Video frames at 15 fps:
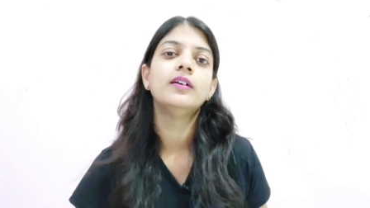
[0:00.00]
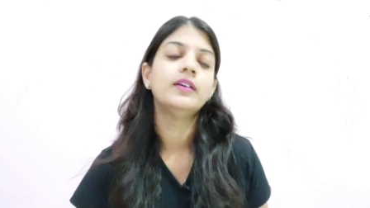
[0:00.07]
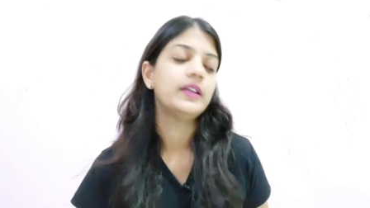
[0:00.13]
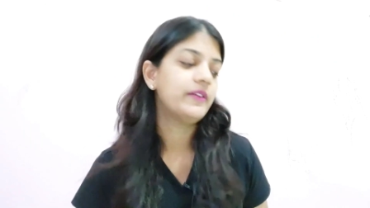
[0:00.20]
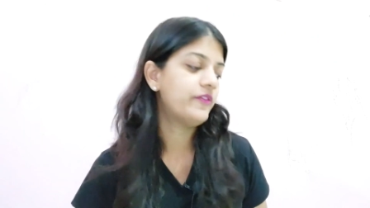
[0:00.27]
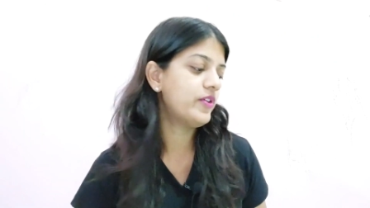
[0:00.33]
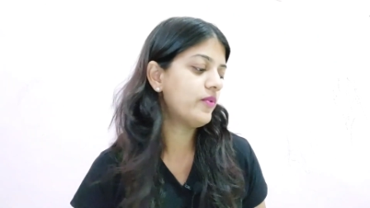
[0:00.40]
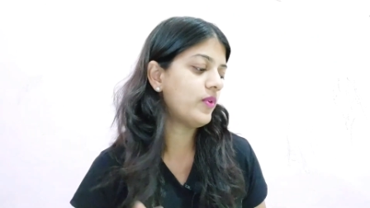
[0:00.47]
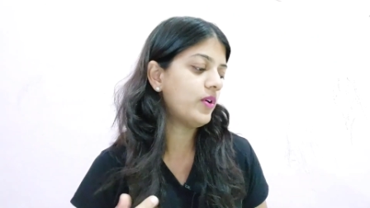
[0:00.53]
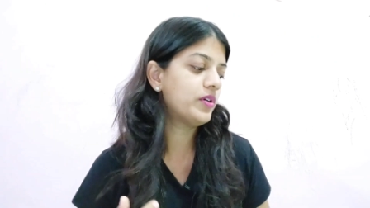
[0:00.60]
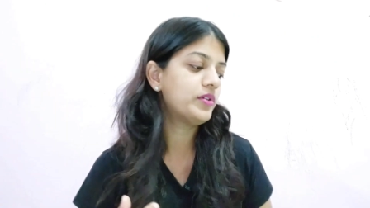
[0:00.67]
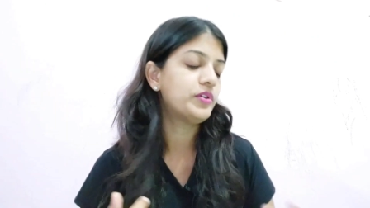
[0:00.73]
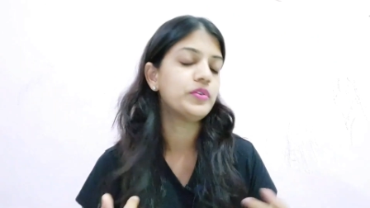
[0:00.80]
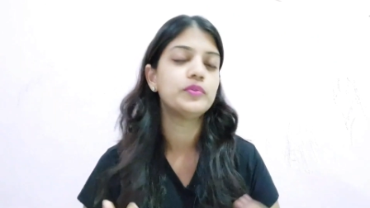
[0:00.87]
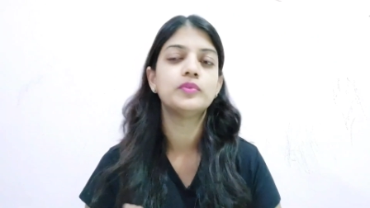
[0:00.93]
if you
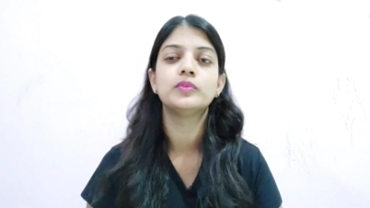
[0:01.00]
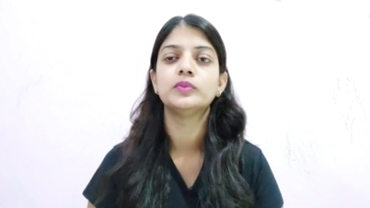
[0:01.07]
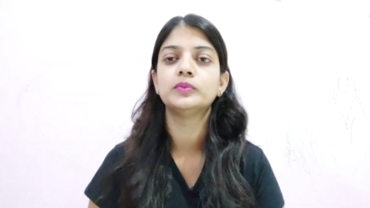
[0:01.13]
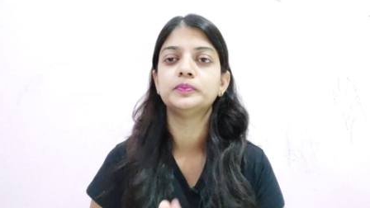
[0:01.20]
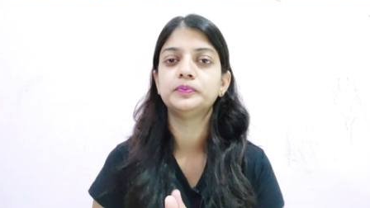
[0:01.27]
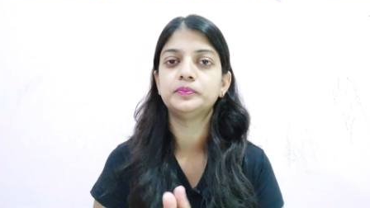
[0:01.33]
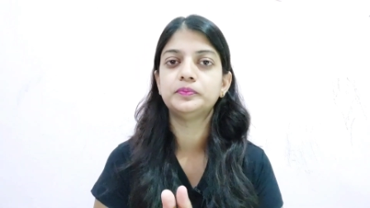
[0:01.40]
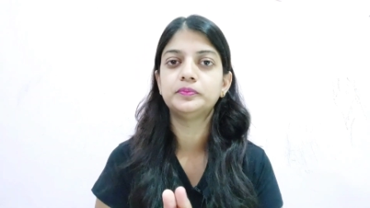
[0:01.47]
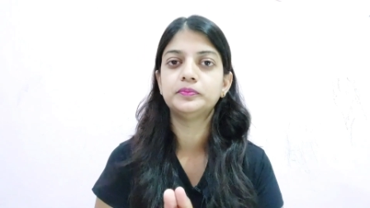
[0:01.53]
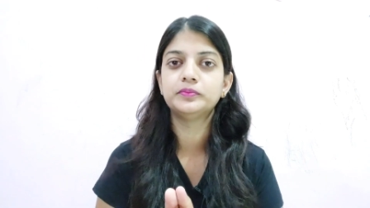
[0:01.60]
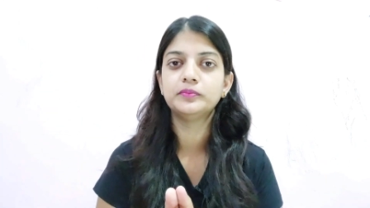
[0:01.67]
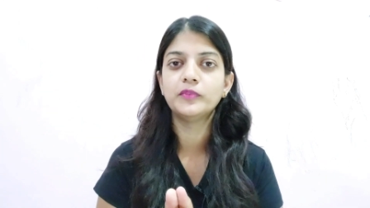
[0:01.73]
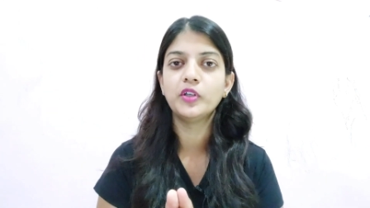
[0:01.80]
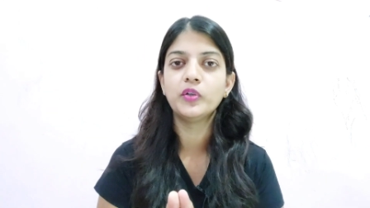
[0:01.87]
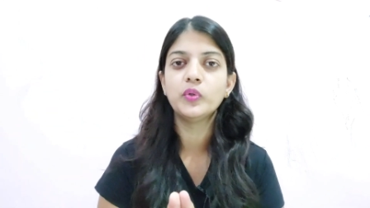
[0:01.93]
want to
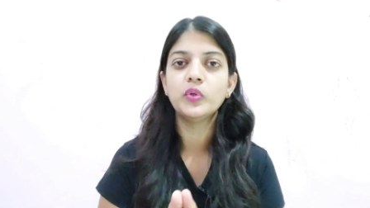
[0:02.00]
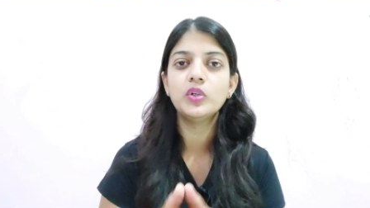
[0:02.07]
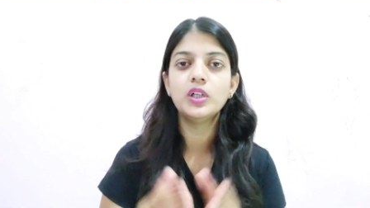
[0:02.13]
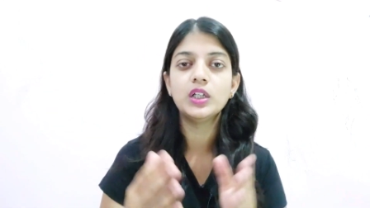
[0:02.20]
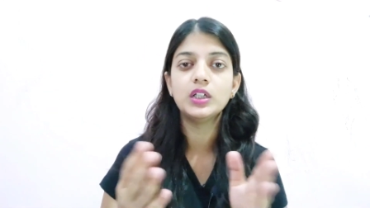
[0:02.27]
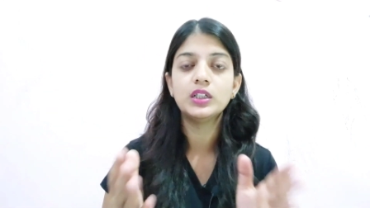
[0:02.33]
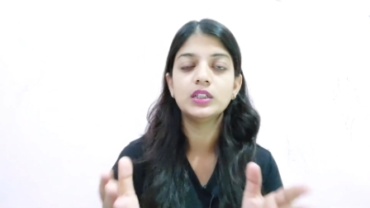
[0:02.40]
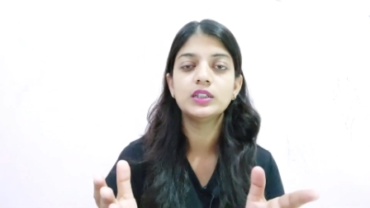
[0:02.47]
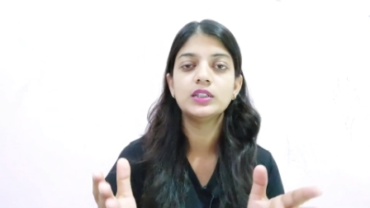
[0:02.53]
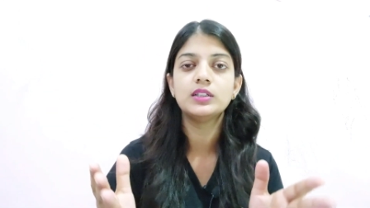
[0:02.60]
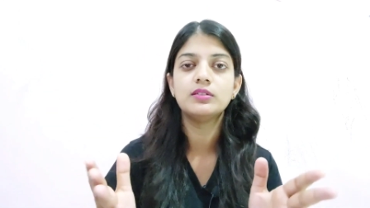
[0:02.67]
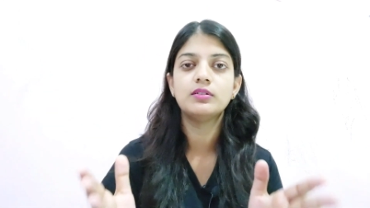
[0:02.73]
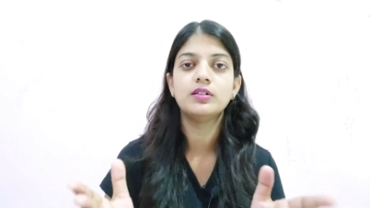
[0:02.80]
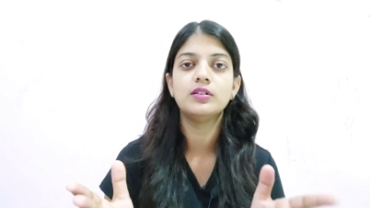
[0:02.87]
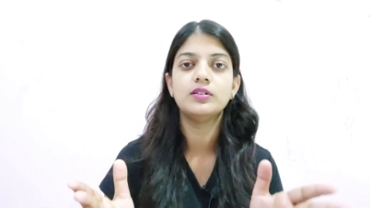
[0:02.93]

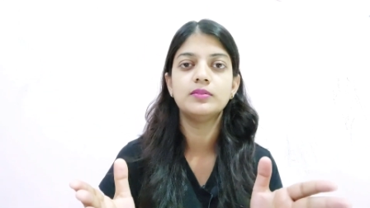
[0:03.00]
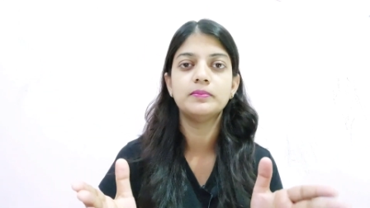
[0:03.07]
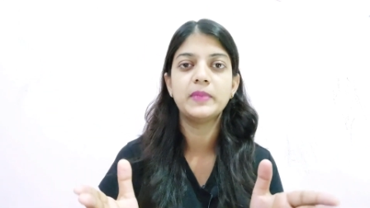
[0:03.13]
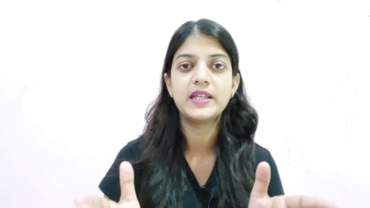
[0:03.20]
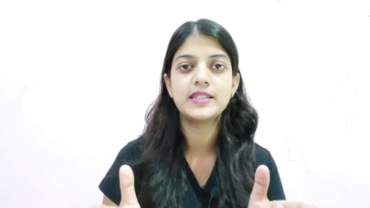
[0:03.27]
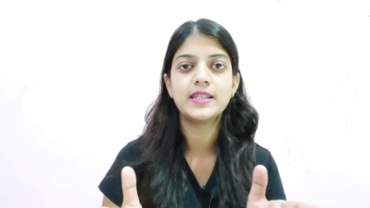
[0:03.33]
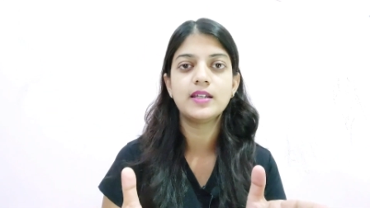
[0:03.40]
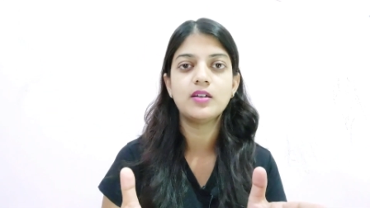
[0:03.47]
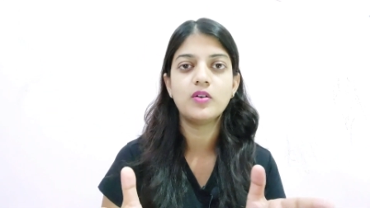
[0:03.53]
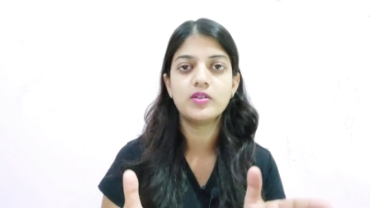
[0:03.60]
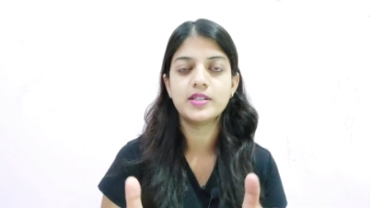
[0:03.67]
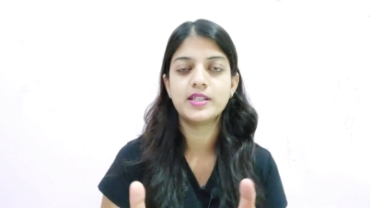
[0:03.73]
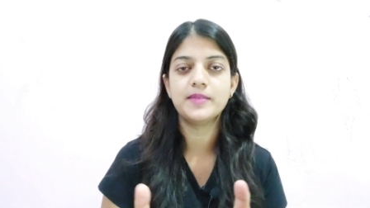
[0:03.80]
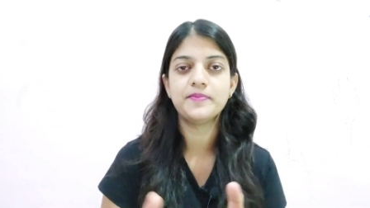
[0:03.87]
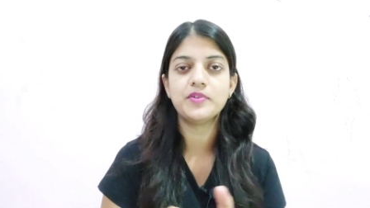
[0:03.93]
learn the basic
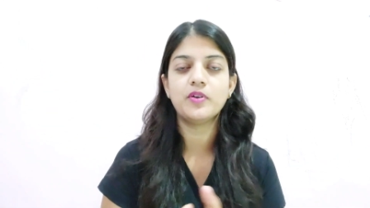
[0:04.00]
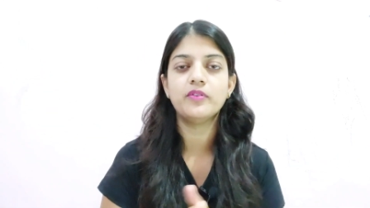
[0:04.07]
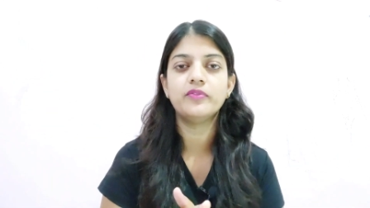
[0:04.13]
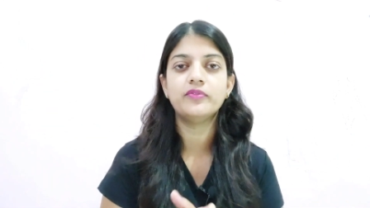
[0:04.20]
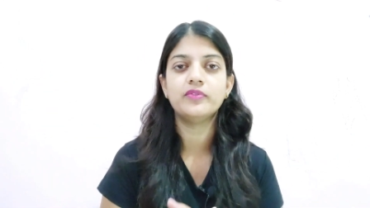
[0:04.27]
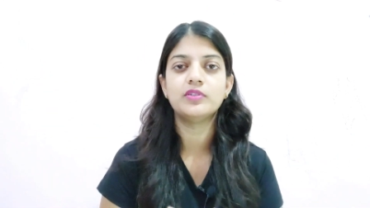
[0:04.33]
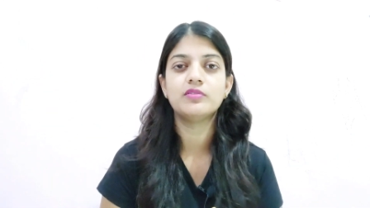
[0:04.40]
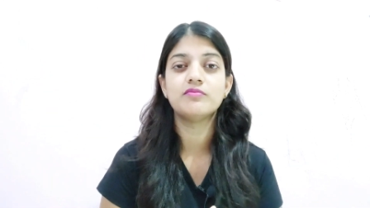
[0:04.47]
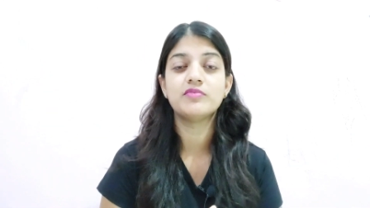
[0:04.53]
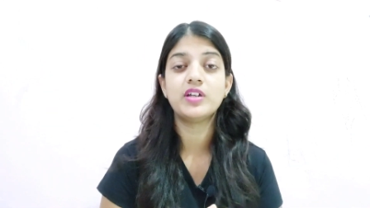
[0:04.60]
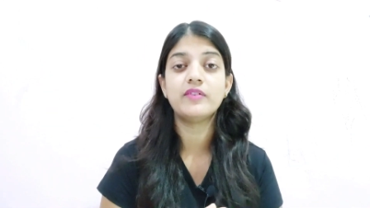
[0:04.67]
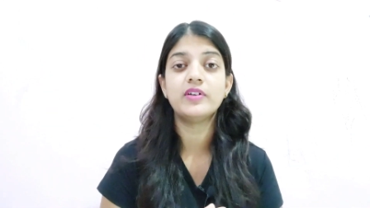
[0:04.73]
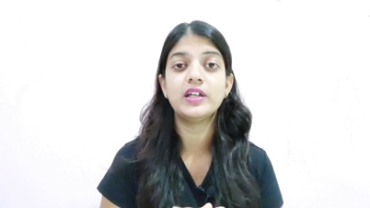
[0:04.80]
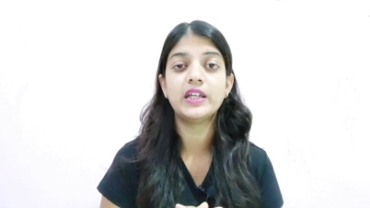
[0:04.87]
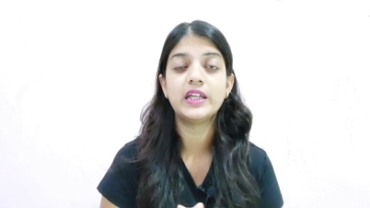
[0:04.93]
concepts of
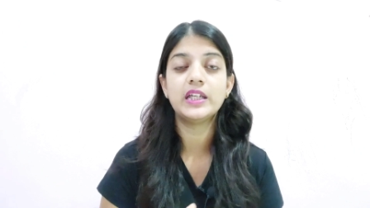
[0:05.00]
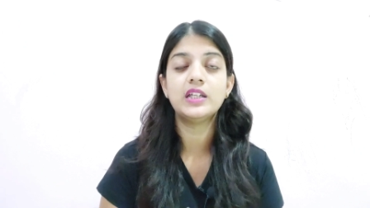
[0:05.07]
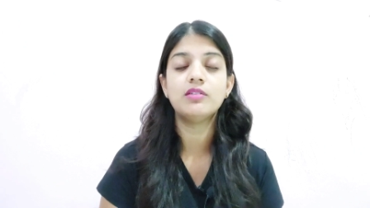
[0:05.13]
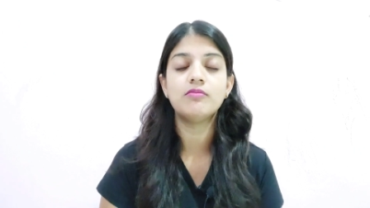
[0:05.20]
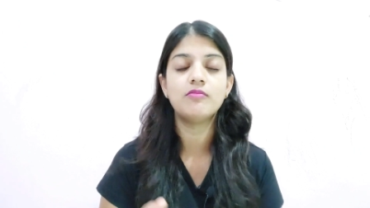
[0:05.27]
Java 8,